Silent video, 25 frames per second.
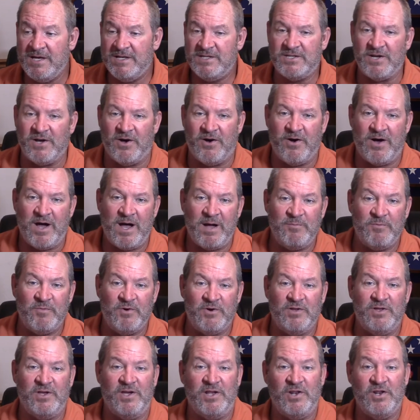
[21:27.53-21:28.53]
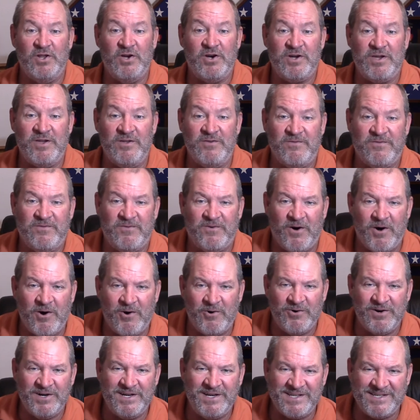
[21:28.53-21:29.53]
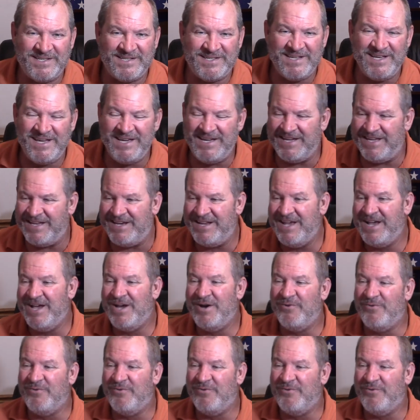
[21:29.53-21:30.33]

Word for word: So I'm really looking forward to seeing